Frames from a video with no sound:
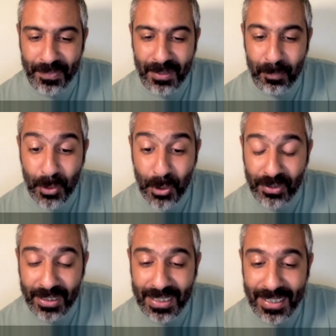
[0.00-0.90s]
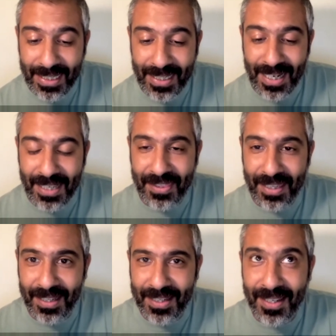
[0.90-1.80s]
Musically, I
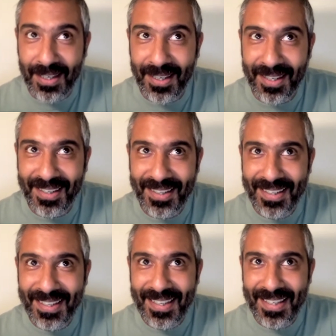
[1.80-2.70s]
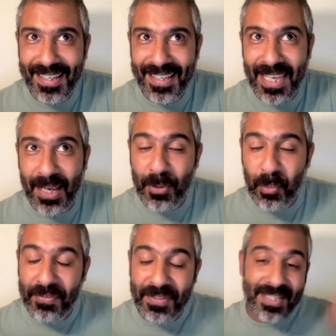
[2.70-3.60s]
think
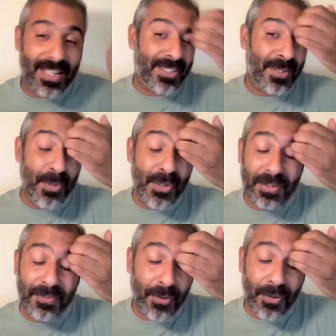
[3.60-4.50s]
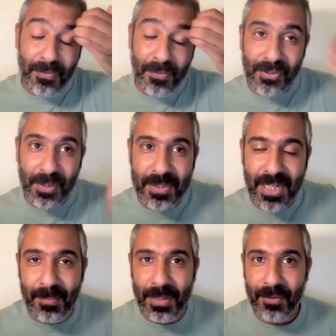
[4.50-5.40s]
we've discussed the music for some
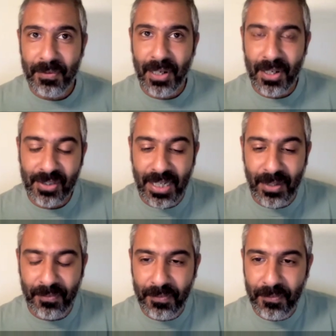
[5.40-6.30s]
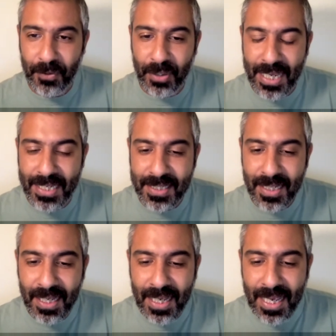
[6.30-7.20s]
time now over the last kind of few days,
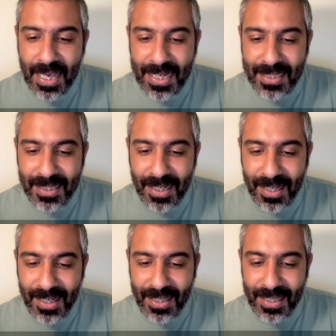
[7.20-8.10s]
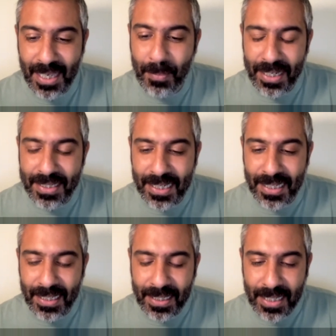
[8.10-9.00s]
and it
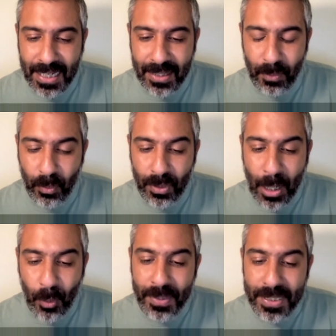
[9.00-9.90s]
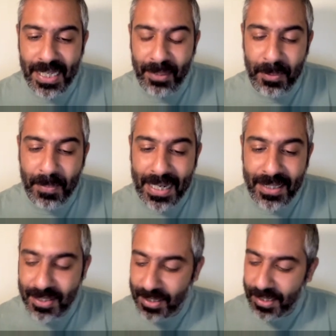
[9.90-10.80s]
will help me take me back
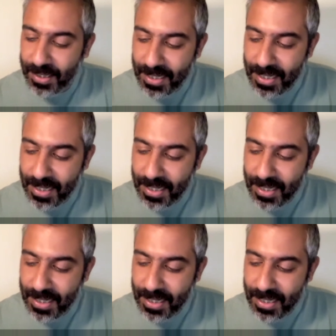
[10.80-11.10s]
to